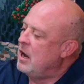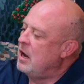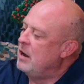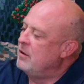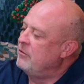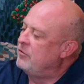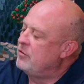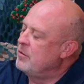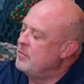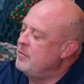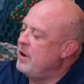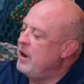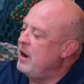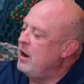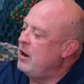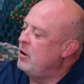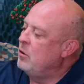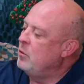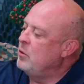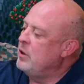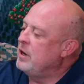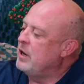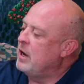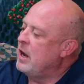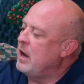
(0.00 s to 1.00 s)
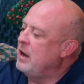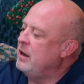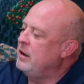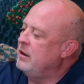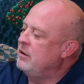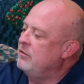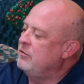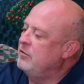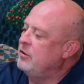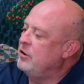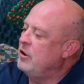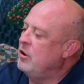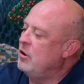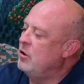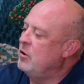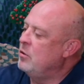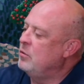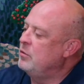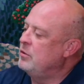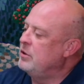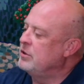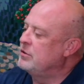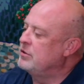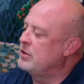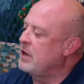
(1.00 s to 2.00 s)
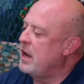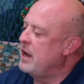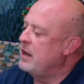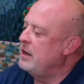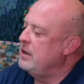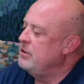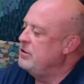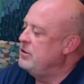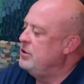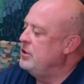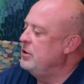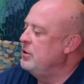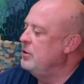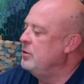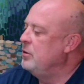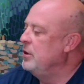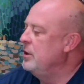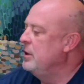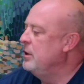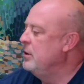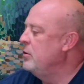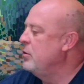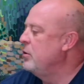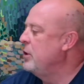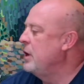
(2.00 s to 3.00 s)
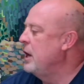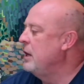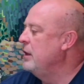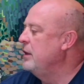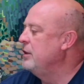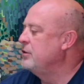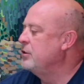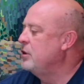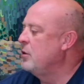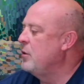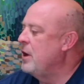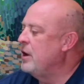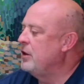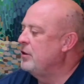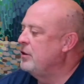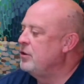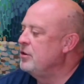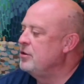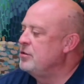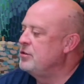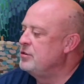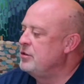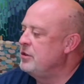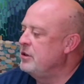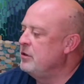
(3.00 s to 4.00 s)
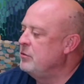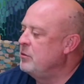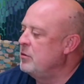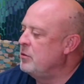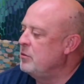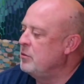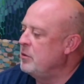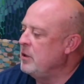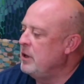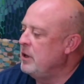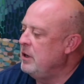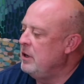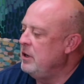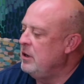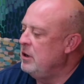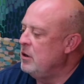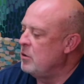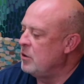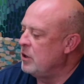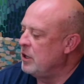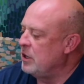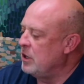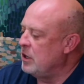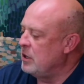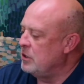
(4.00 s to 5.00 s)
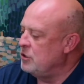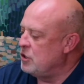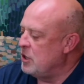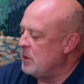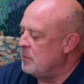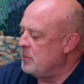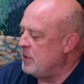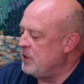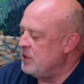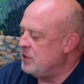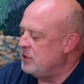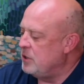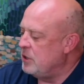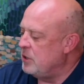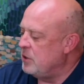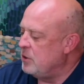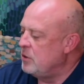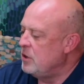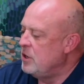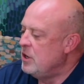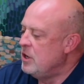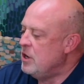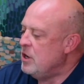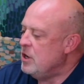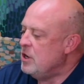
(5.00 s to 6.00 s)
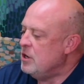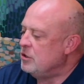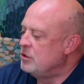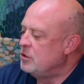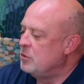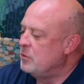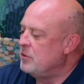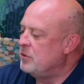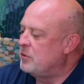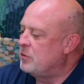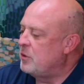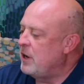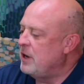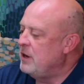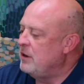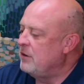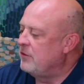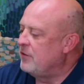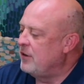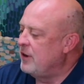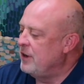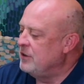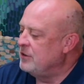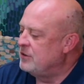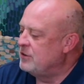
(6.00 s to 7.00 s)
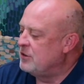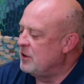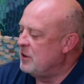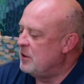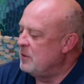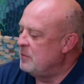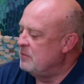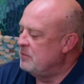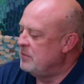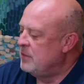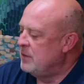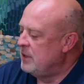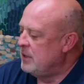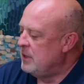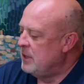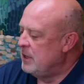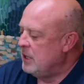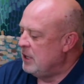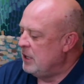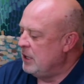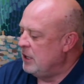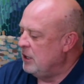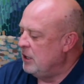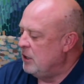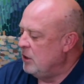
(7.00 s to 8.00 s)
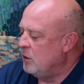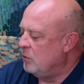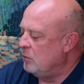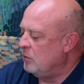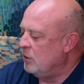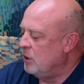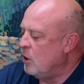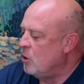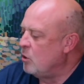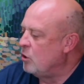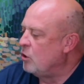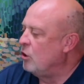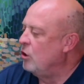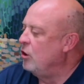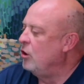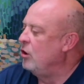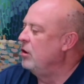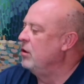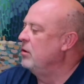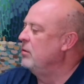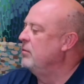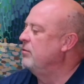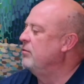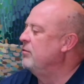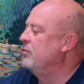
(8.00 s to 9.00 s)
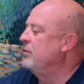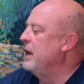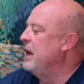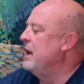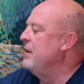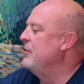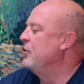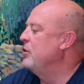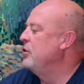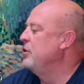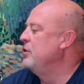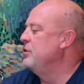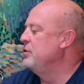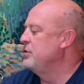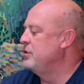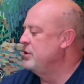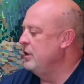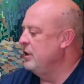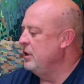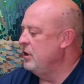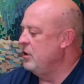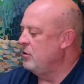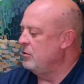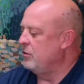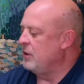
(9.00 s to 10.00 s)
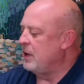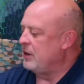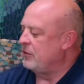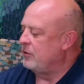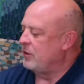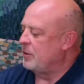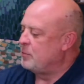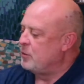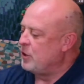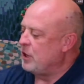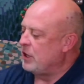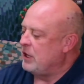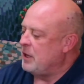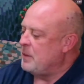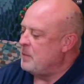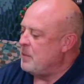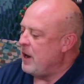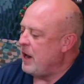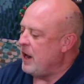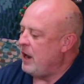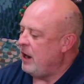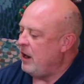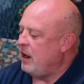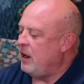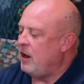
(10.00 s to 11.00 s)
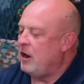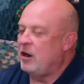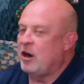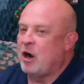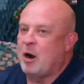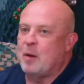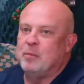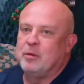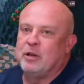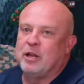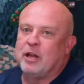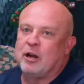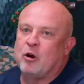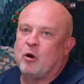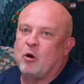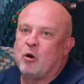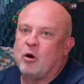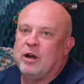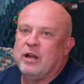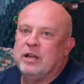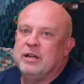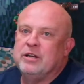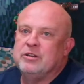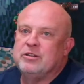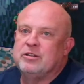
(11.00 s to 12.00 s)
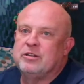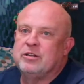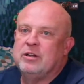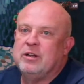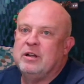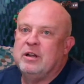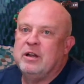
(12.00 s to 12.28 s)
From there, we kind of, decided to, okay, let's go out there and see what we, can jump into. So we tried to find some, local flavors, like for a prickly pear or blood orange,